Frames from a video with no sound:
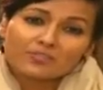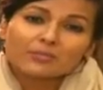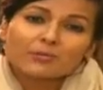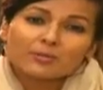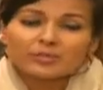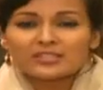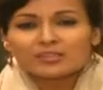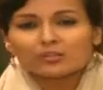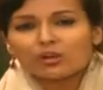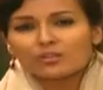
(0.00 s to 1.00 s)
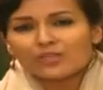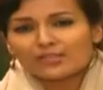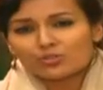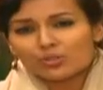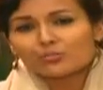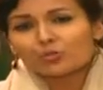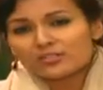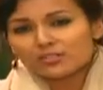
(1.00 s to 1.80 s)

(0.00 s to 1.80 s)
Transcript: Remember, Monita, a lot of that trip was